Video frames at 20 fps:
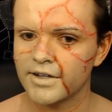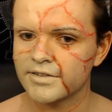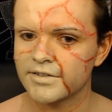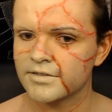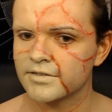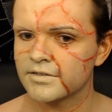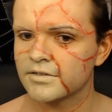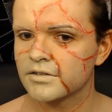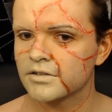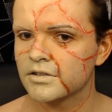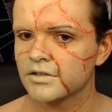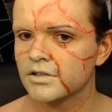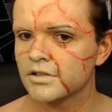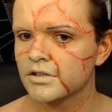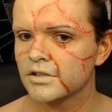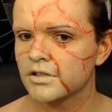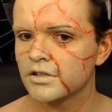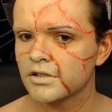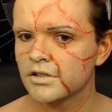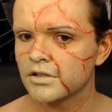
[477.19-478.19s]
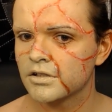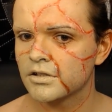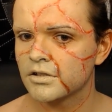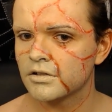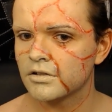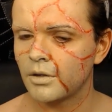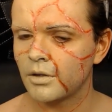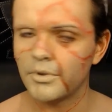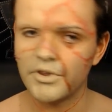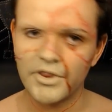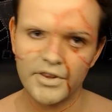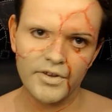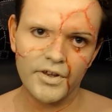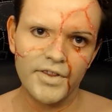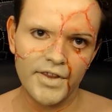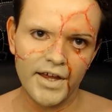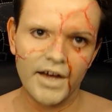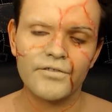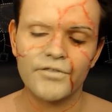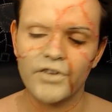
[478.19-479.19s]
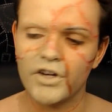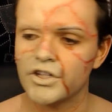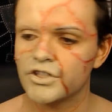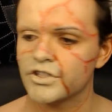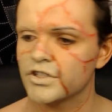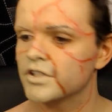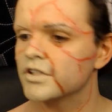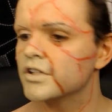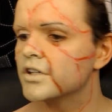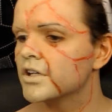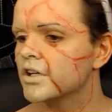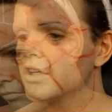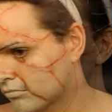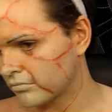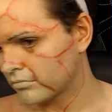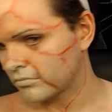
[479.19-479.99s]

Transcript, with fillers: has. I mean, in that version.